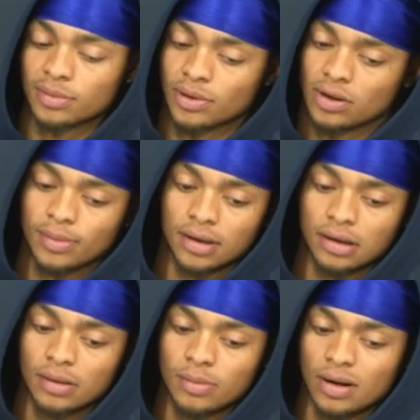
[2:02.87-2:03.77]
the ball. But
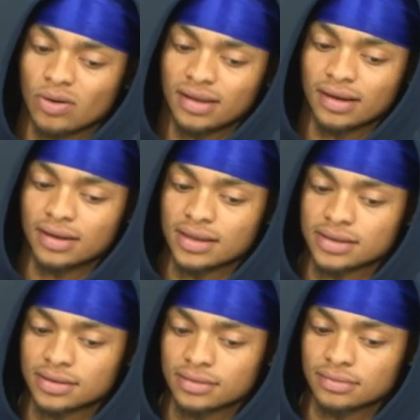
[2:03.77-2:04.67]
I don't think
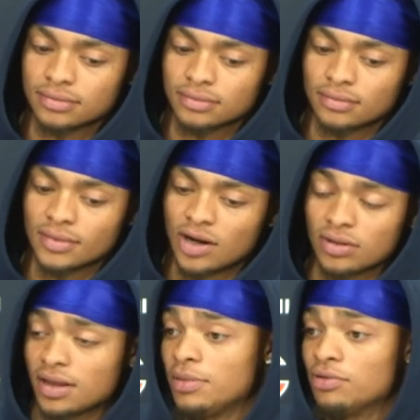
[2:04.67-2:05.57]

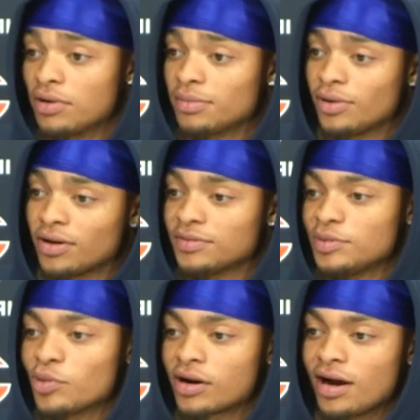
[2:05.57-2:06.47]
me running the ball gives me
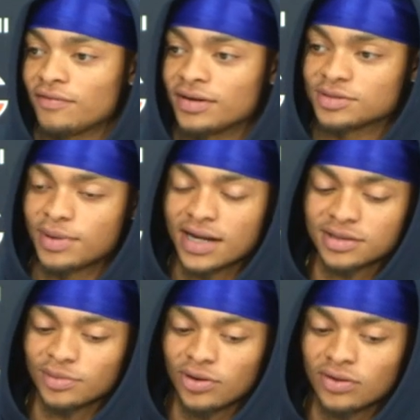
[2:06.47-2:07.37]
more confidence
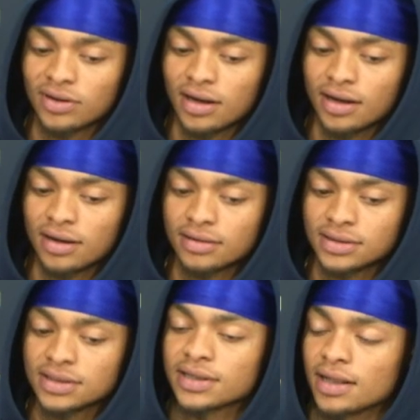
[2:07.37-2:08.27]
passing the ball,
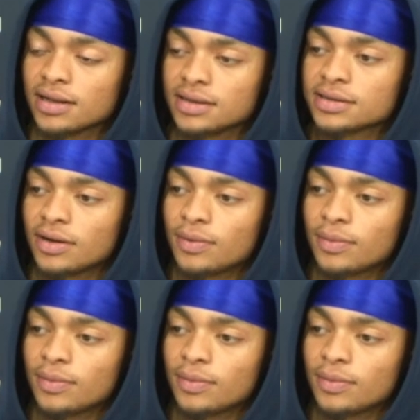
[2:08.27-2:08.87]
to say the least. So.